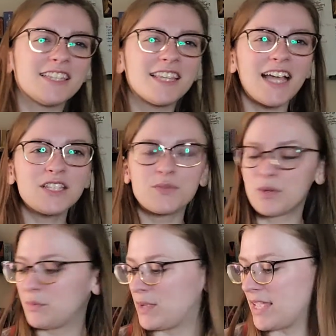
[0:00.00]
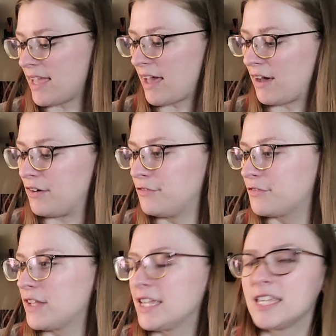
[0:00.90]
last one we have
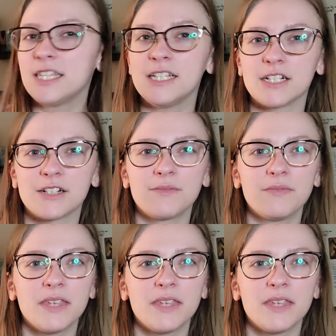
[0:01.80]
here